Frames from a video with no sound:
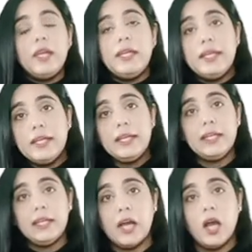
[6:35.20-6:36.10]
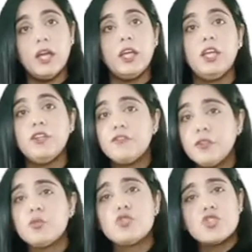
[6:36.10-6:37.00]
In India, if
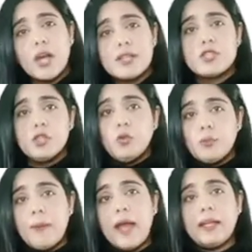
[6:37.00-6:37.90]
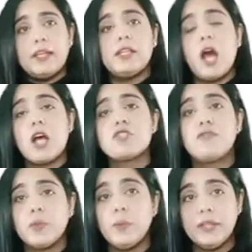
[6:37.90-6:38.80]
you just look back at last
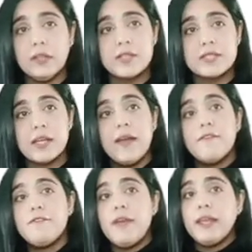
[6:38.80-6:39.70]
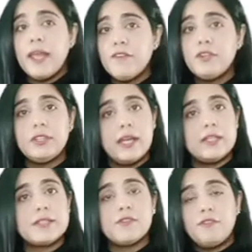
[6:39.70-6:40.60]
few years, wherever
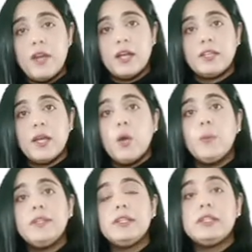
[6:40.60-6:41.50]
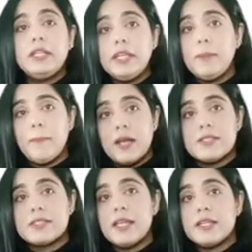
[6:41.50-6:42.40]
there is a flood, within 3
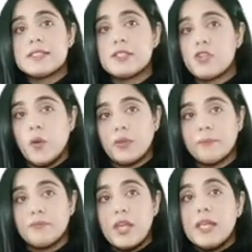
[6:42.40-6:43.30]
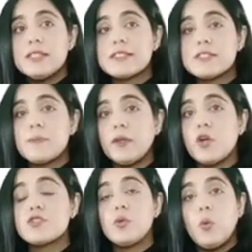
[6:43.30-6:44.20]
months there is a drought. This is
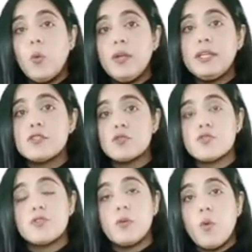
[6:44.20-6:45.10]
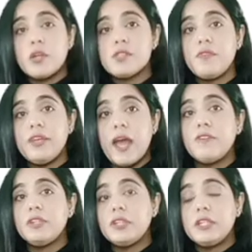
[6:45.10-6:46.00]
because the only source of water we
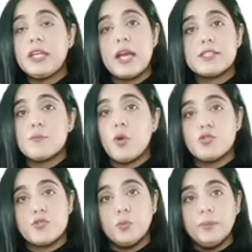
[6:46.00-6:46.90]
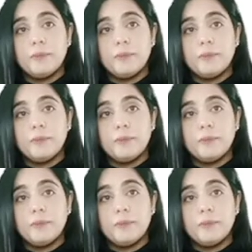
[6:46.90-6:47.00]
have in India is monsoon.